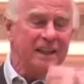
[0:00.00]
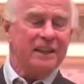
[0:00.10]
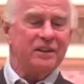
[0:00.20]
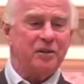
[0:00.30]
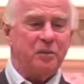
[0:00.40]

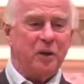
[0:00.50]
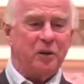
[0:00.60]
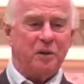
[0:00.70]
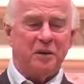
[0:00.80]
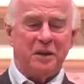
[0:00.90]
It's
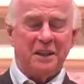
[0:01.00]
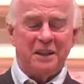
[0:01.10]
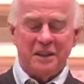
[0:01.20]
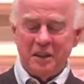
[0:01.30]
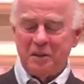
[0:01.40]

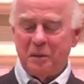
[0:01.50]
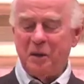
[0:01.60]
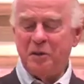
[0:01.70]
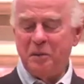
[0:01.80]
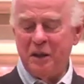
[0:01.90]

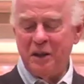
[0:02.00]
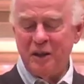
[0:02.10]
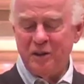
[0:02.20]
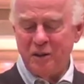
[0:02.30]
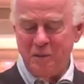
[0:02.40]
supposed to be
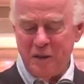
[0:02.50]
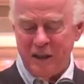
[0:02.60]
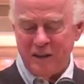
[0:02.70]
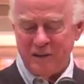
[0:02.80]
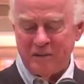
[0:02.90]
2
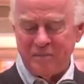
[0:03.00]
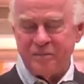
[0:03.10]
minutes.